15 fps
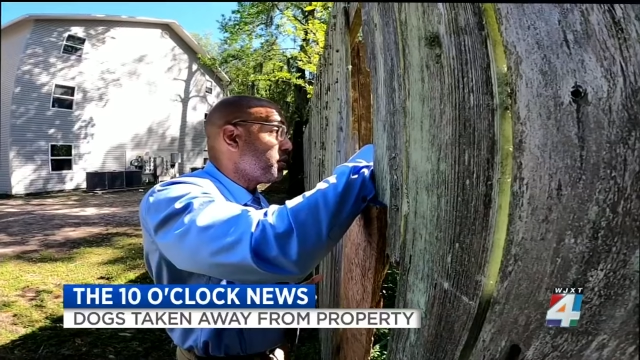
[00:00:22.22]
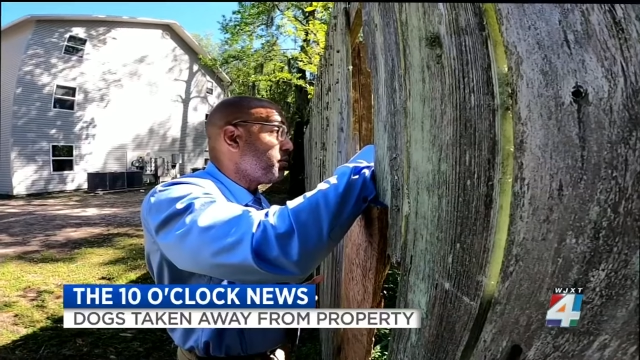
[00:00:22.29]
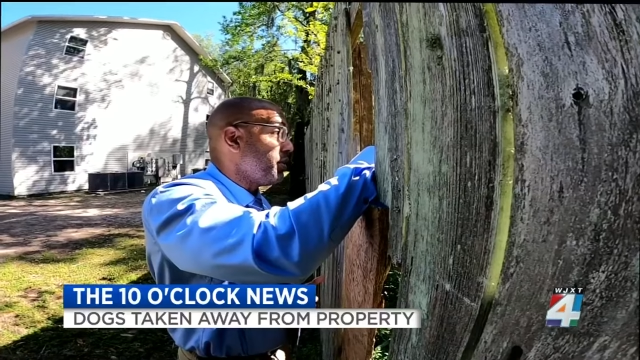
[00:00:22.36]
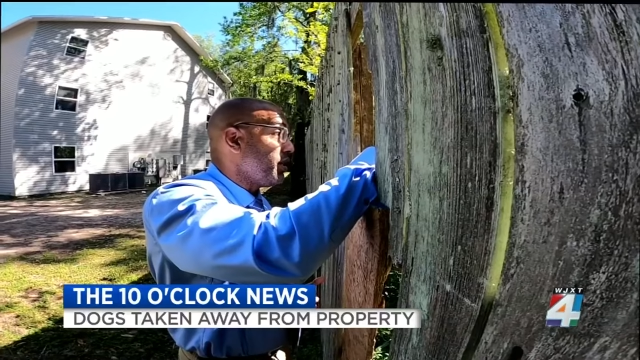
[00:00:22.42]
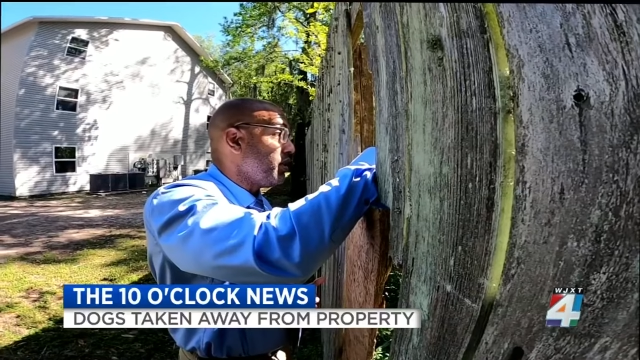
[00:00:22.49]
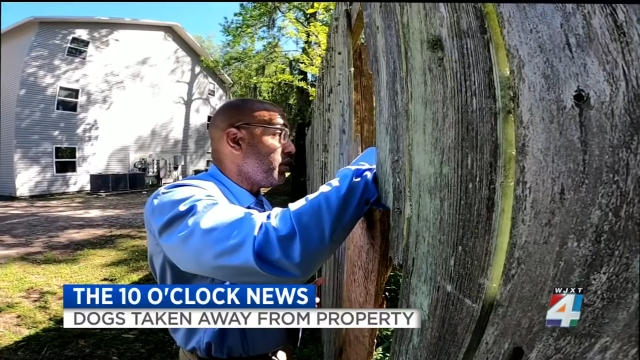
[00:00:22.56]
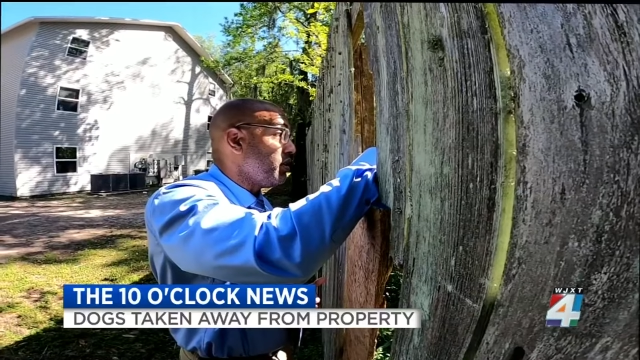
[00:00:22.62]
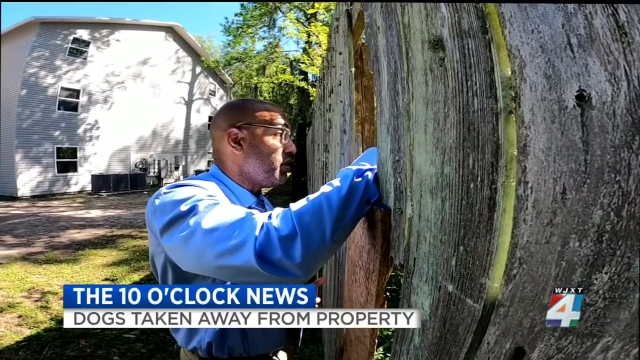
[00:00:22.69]

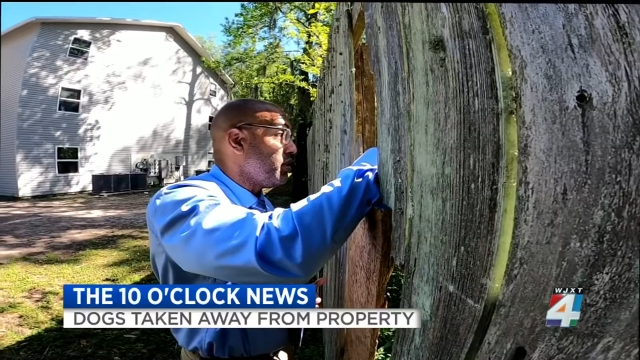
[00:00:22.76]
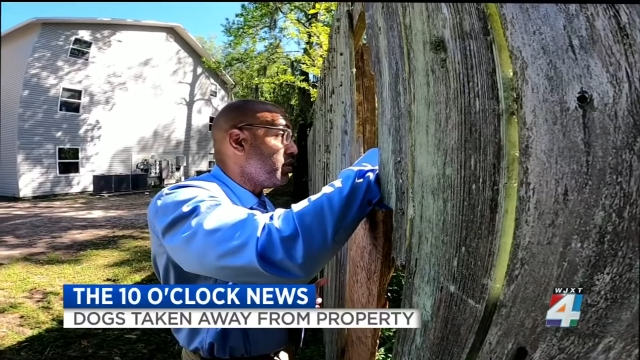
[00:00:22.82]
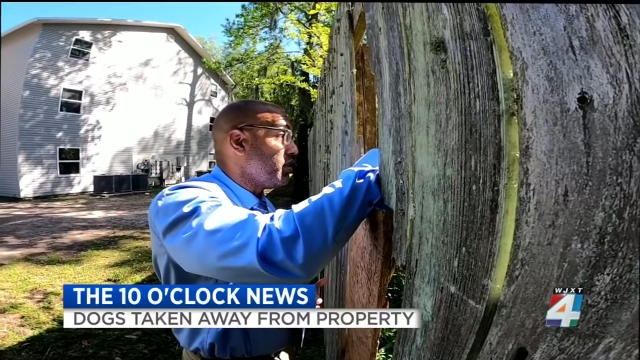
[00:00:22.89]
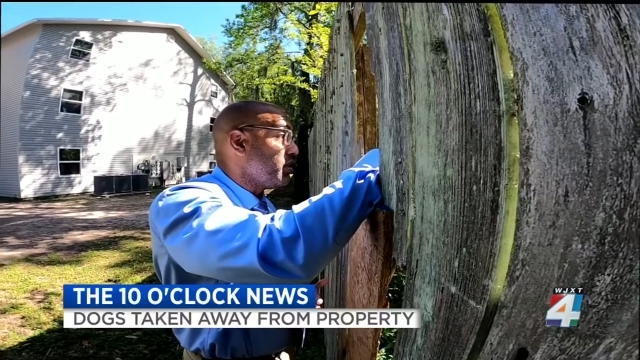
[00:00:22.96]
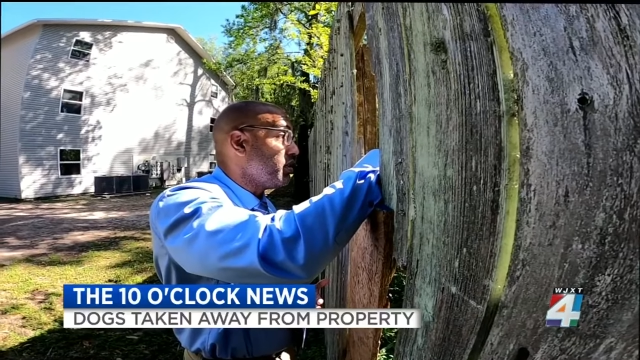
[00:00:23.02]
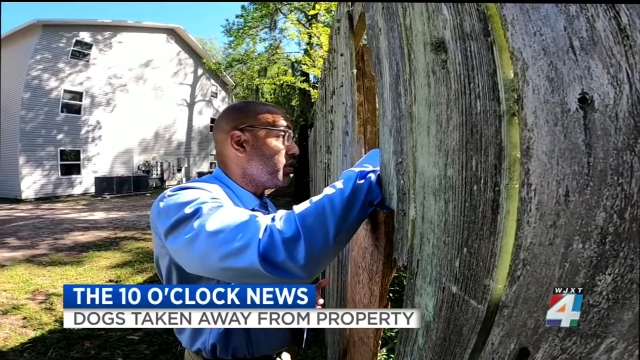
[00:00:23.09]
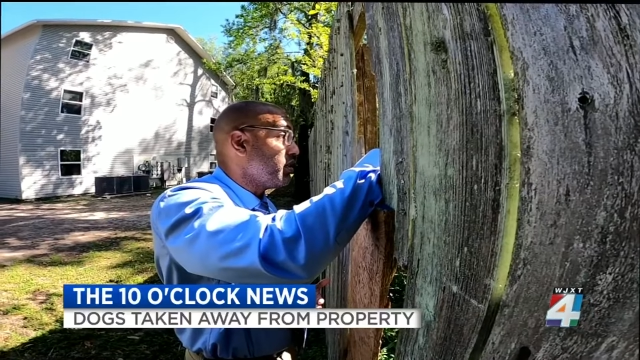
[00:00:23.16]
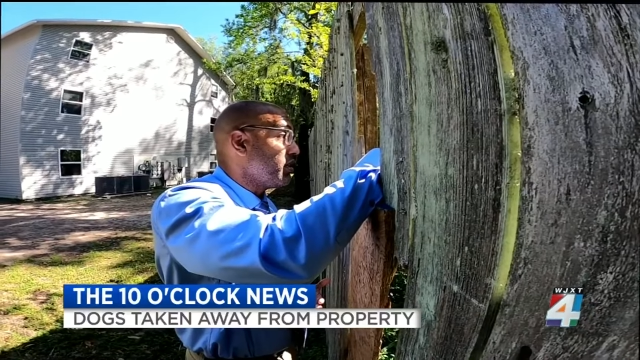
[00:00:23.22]
would
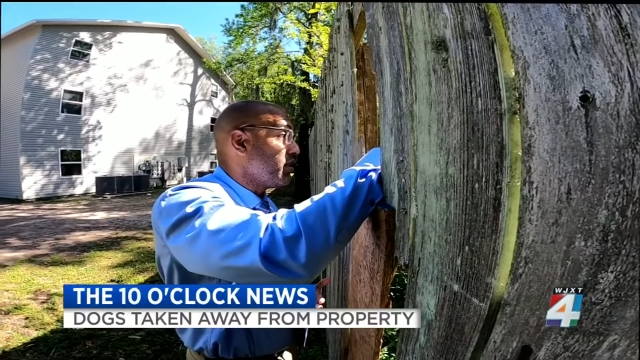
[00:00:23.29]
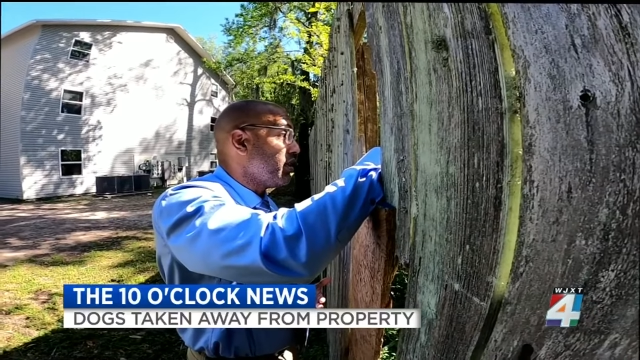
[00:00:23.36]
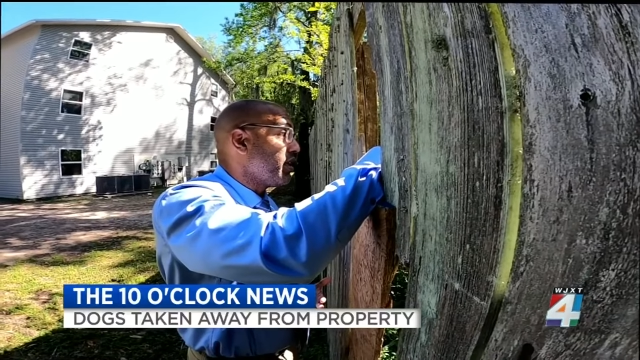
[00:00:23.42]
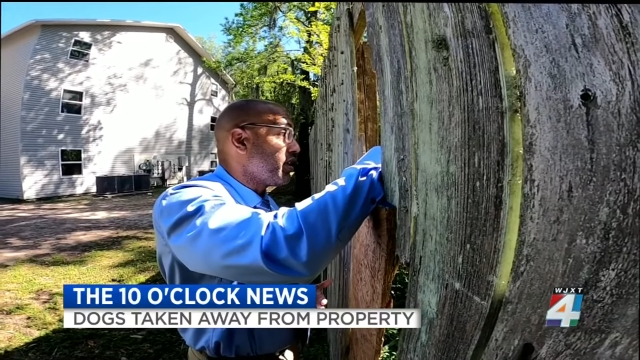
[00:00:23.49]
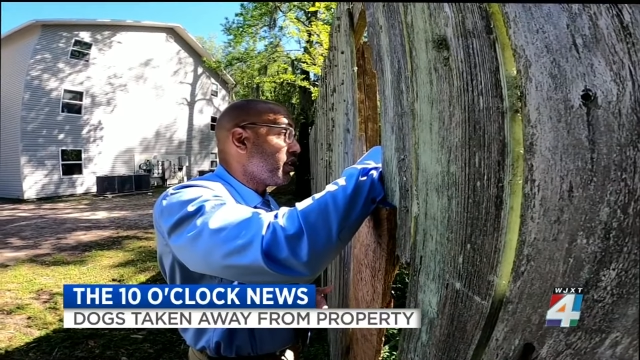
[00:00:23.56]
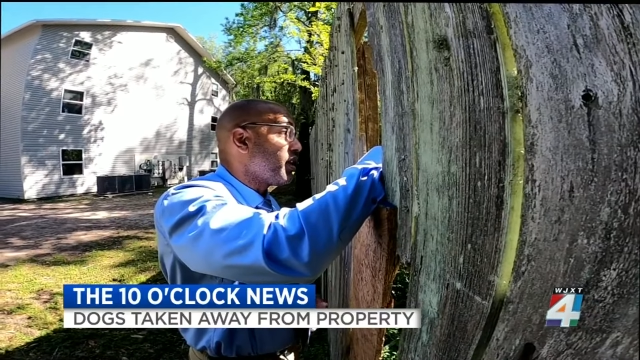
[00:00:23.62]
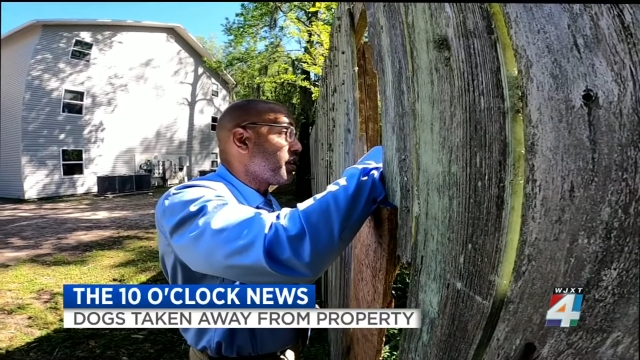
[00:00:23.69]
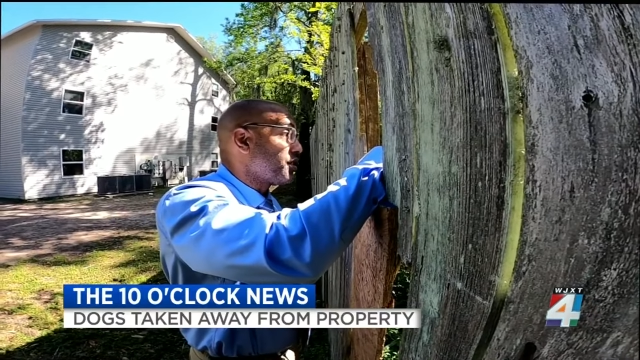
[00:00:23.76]
be
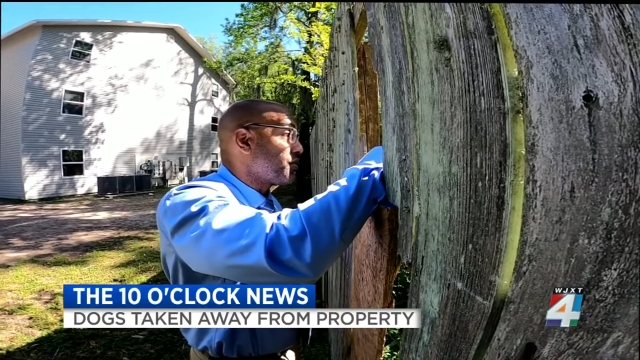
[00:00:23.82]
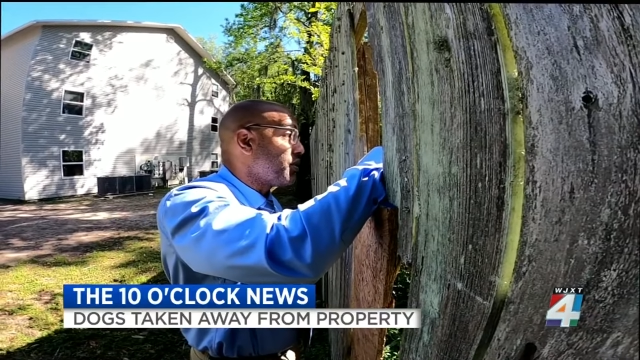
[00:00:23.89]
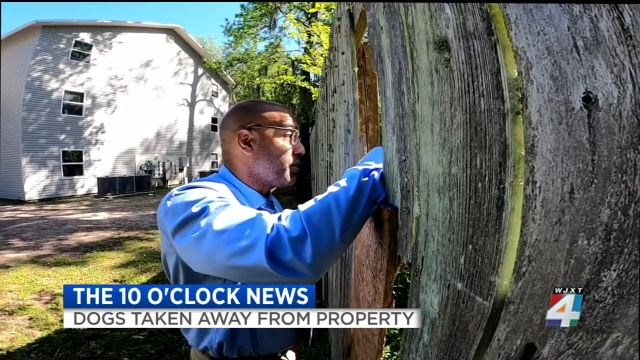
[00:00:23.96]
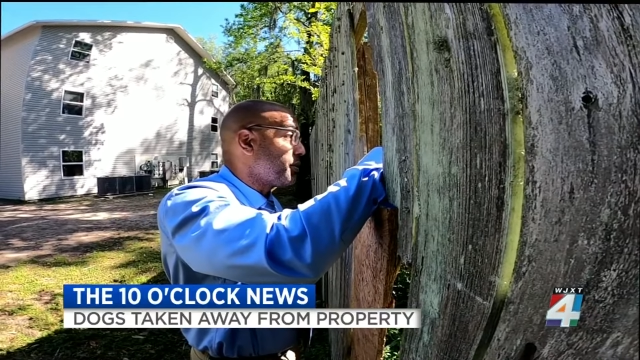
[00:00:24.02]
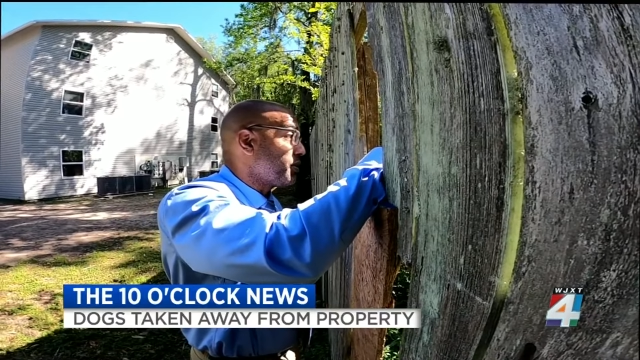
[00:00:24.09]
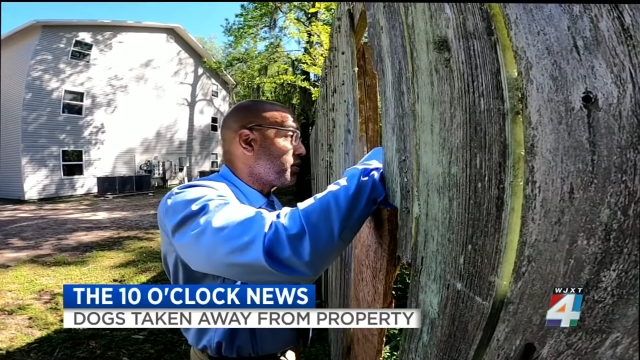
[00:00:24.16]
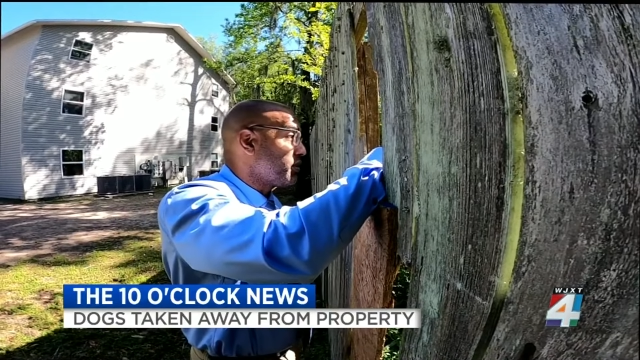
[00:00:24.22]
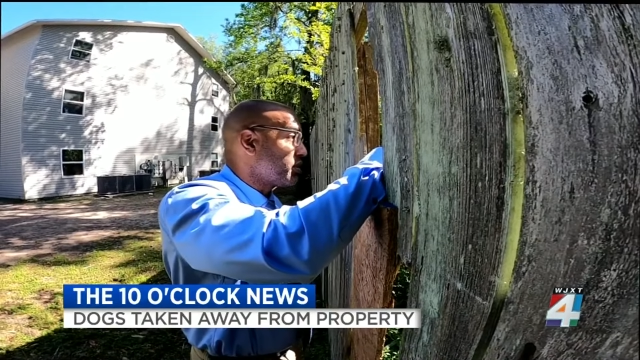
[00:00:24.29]
right. in a lot of
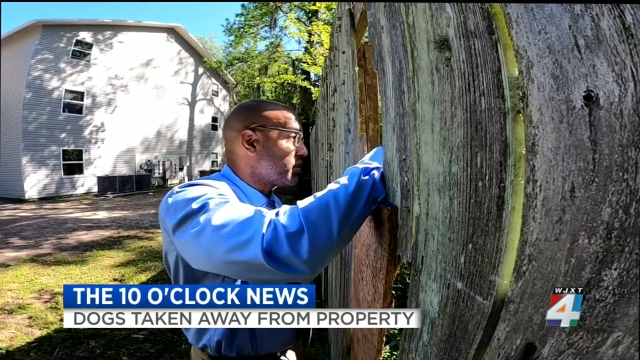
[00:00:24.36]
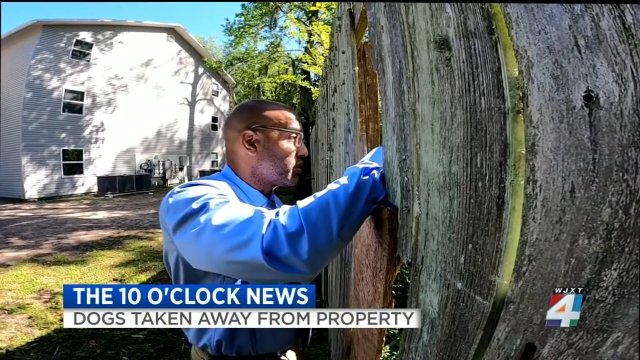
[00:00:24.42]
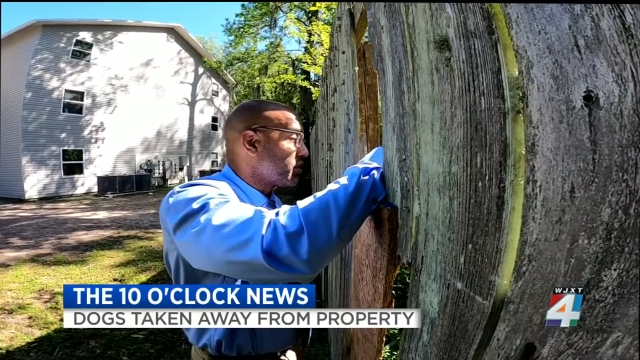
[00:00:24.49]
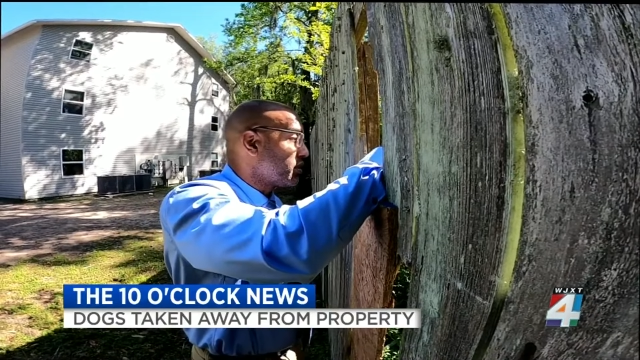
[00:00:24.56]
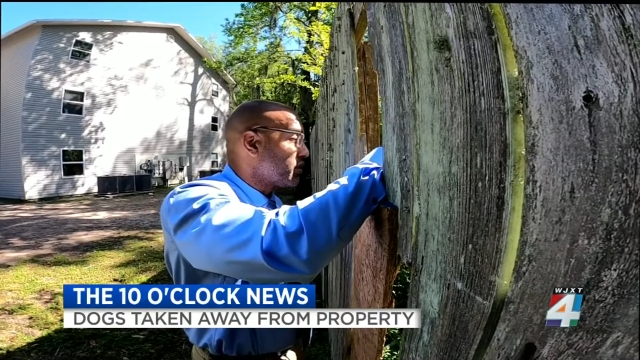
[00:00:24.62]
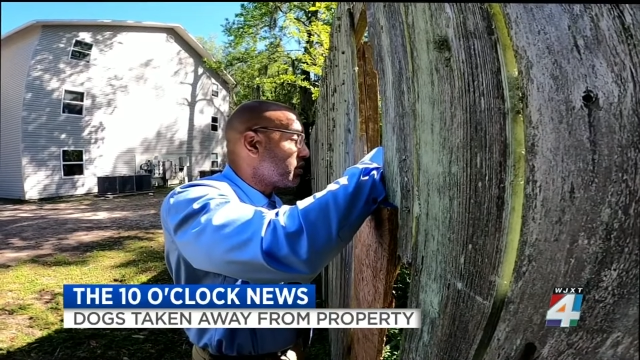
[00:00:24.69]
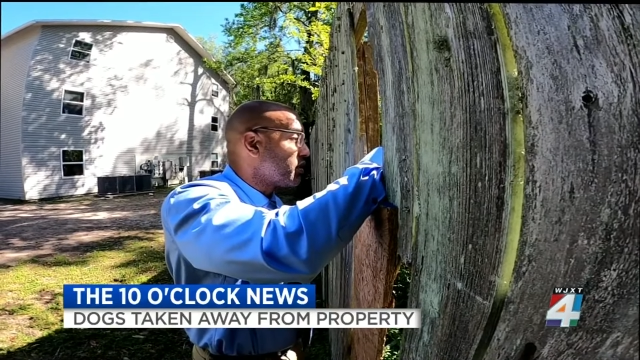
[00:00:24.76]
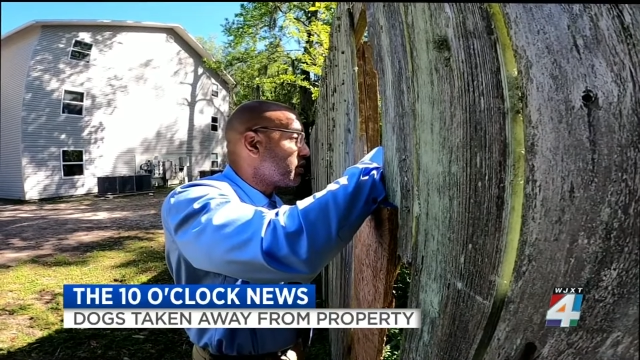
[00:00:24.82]
trouble. I
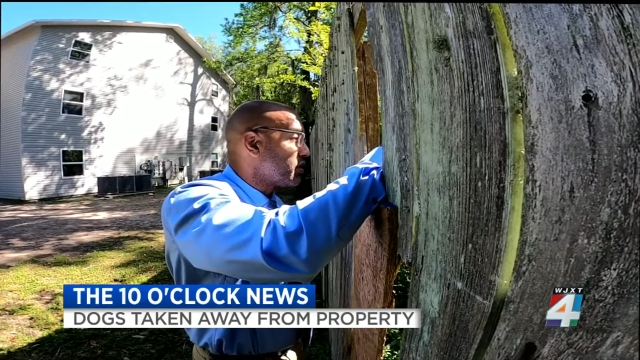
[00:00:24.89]
already know,